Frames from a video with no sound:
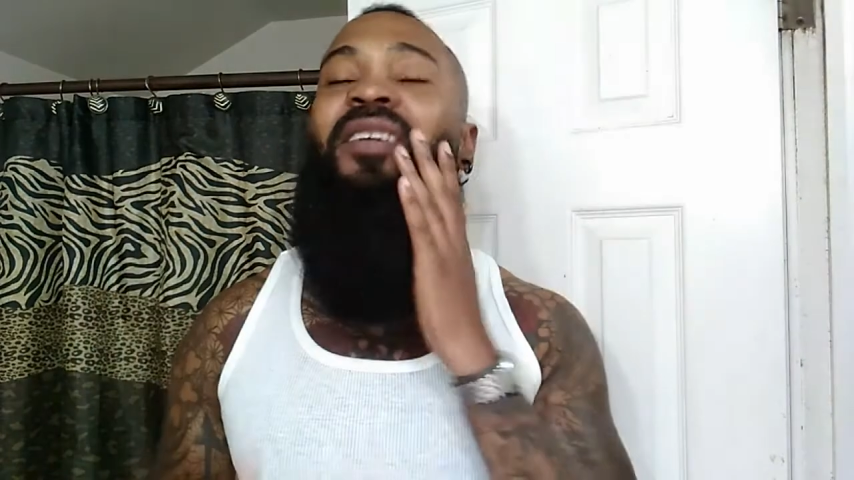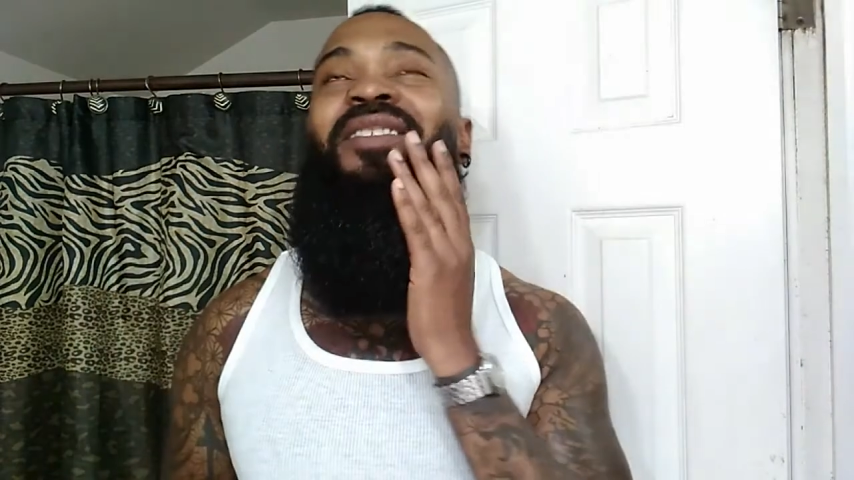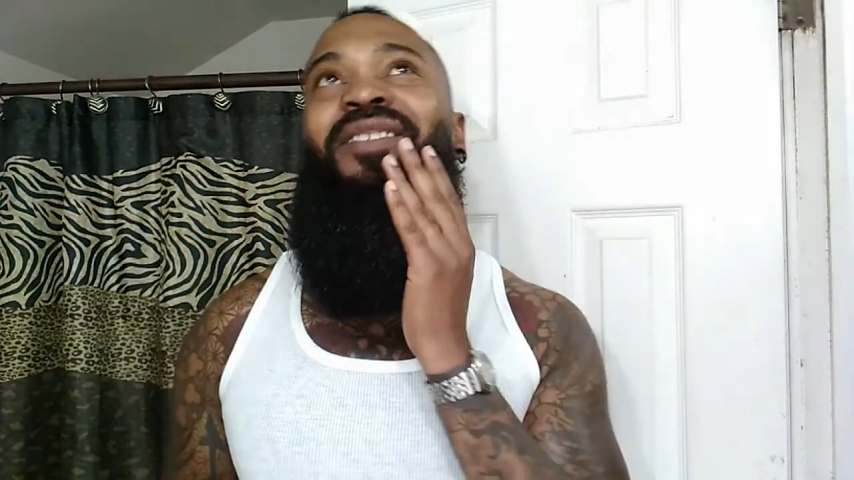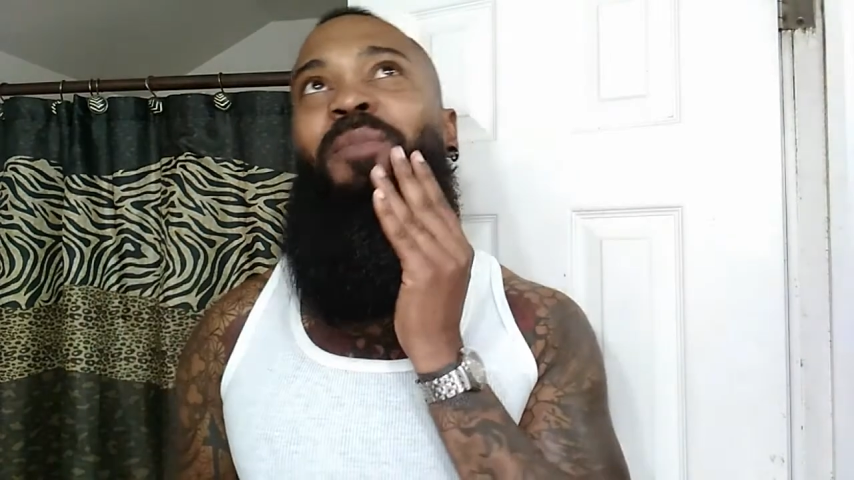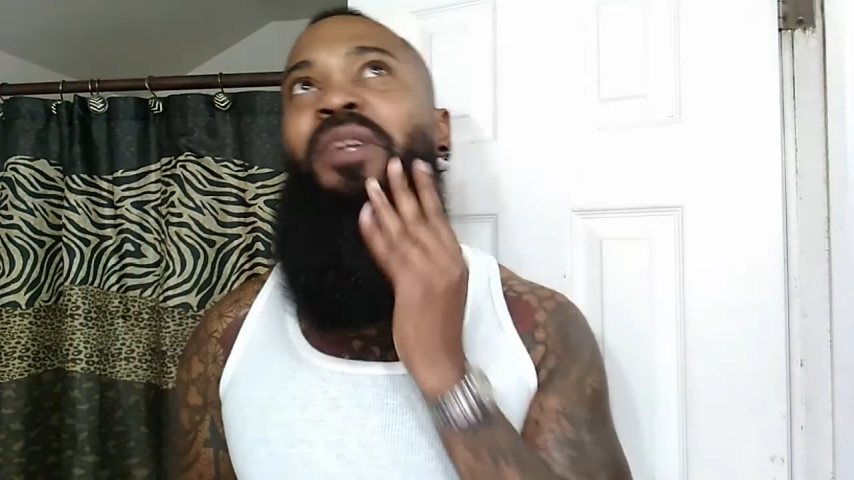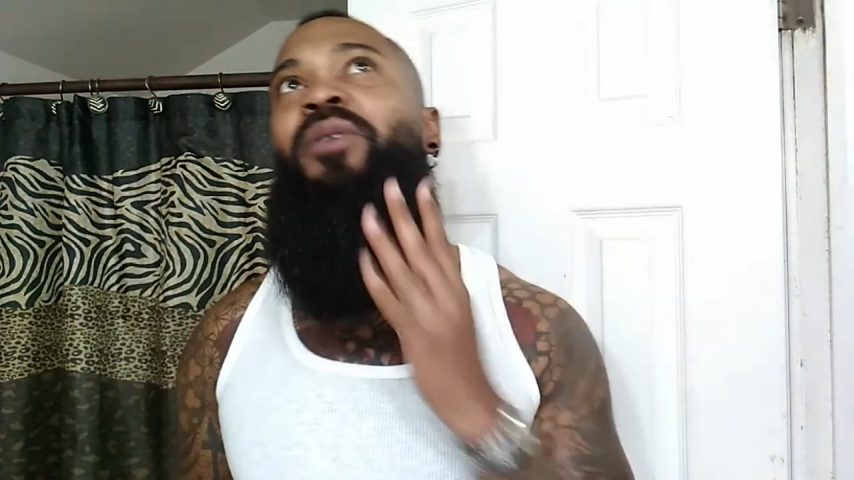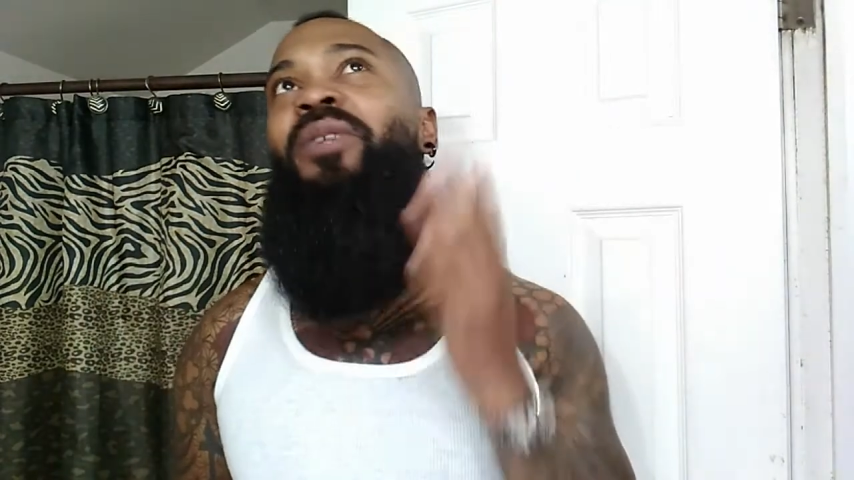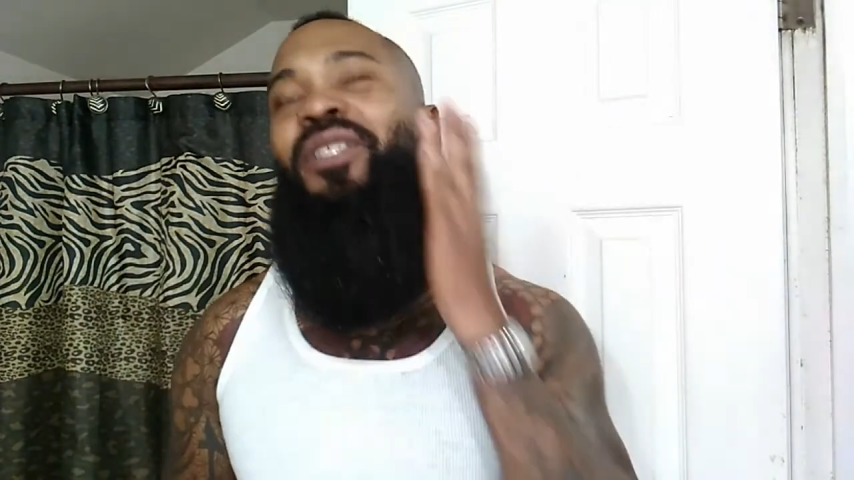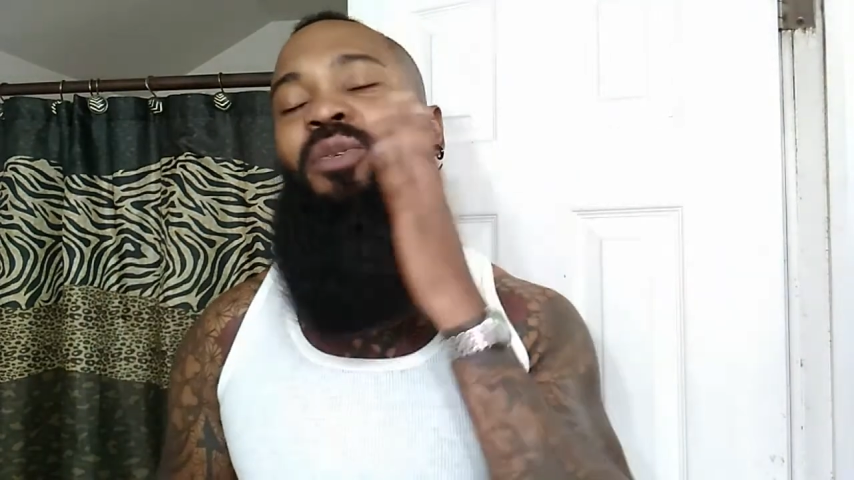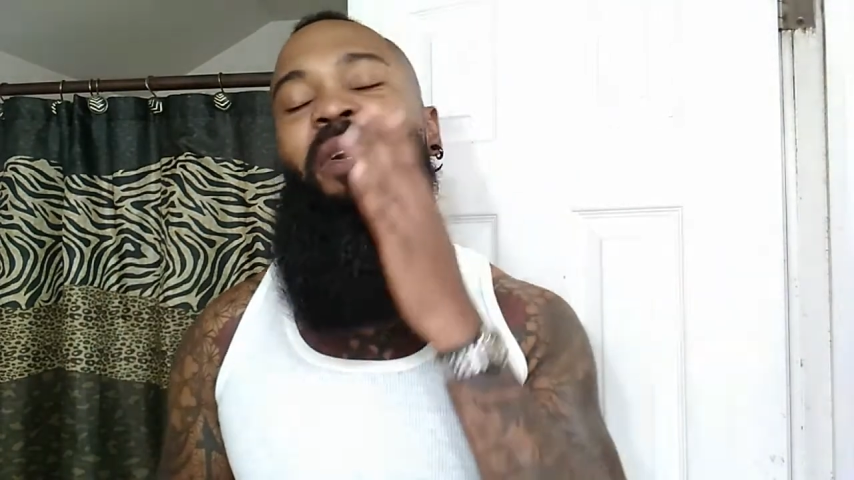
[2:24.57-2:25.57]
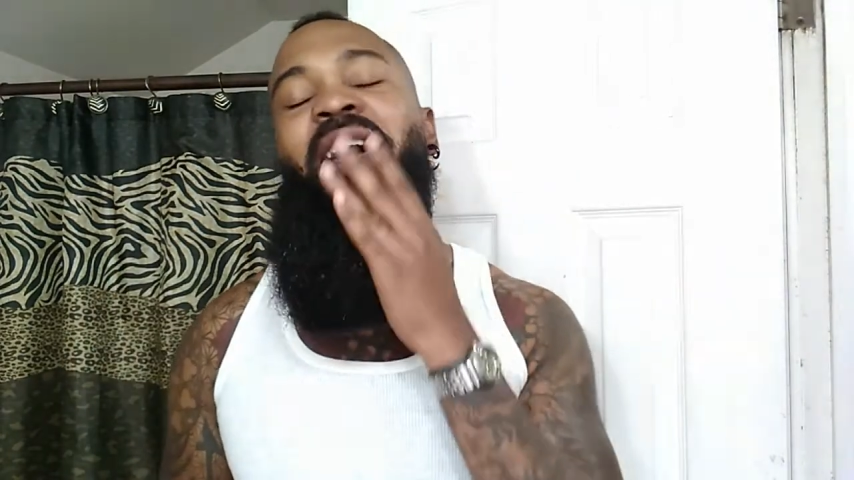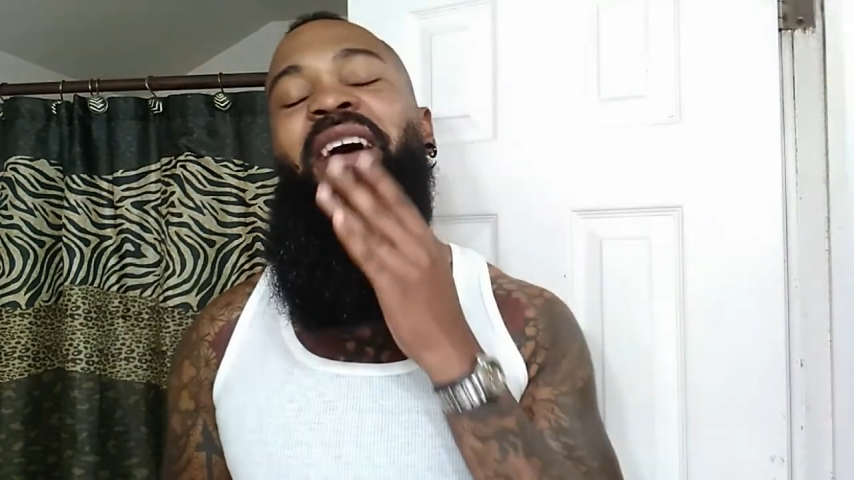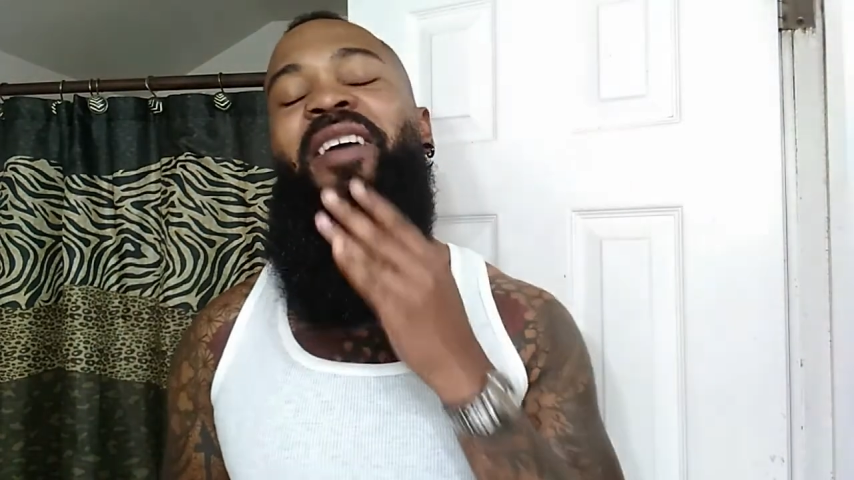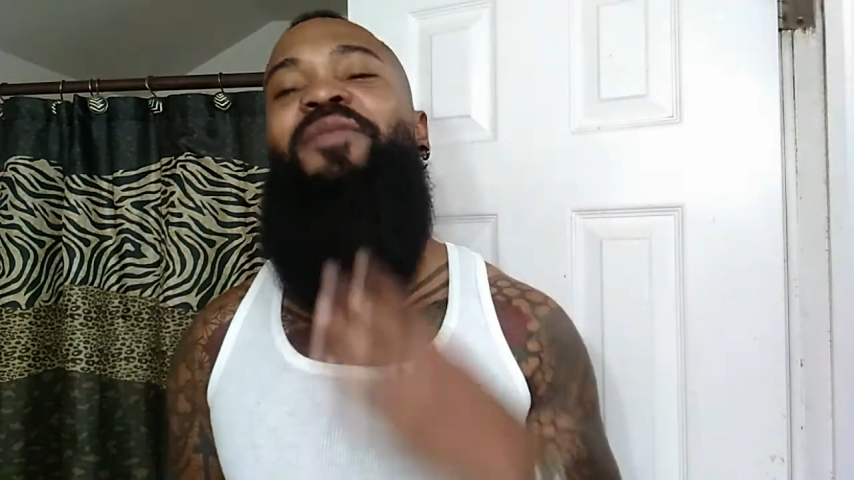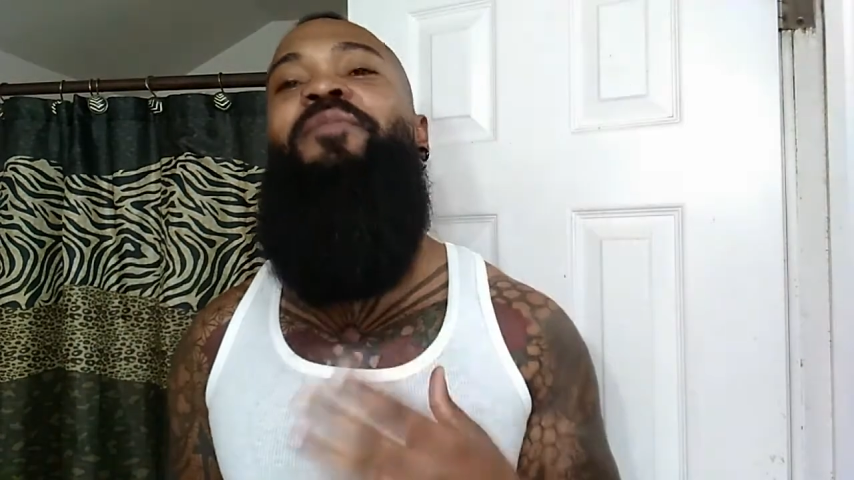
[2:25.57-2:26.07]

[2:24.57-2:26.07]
It's been only 2.5